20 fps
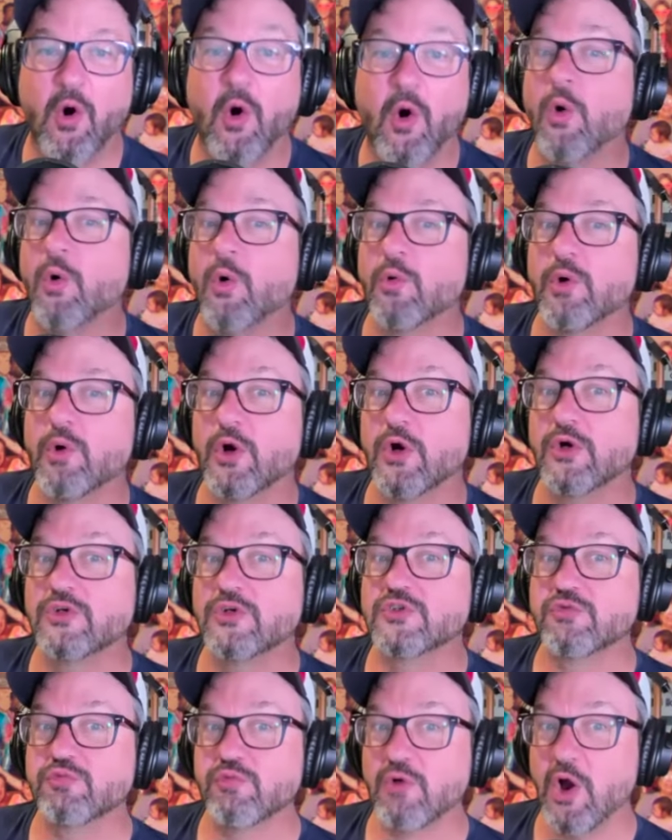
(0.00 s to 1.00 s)
horror
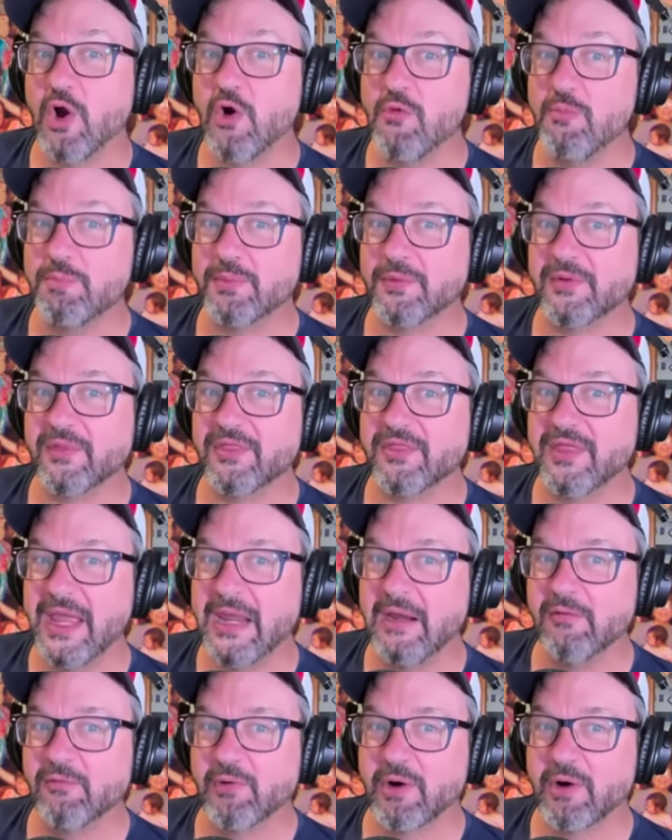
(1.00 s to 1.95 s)
trope thing yeah.